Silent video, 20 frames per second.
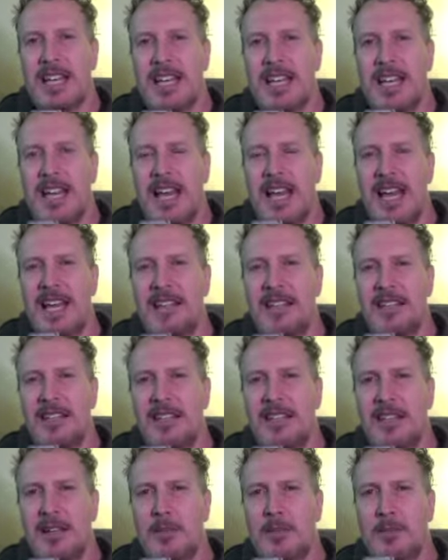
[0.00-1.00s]
and
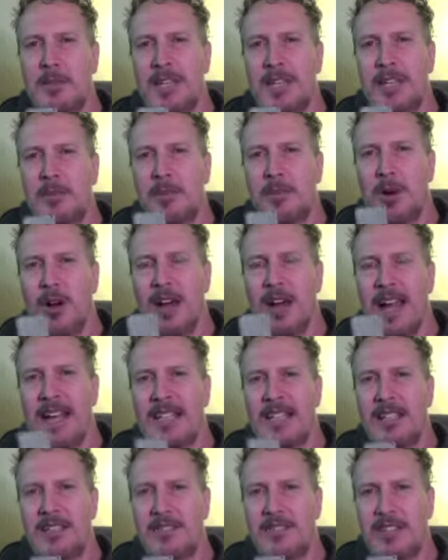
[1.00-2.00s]
being
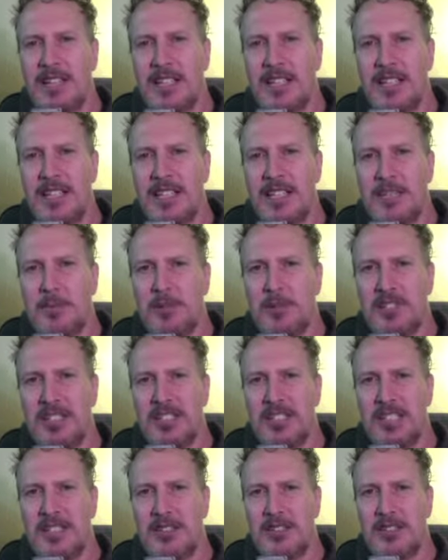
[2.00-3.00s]
proactive and getting this
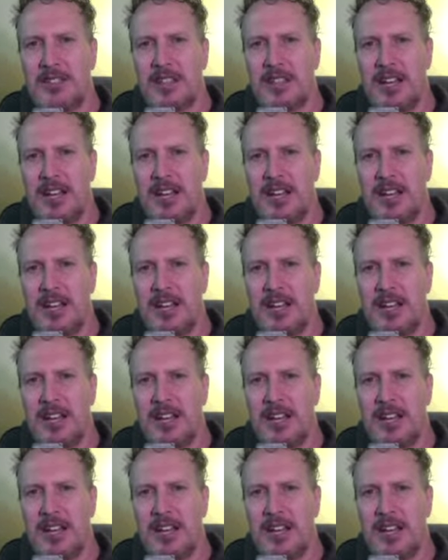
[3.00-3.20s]
procedure done.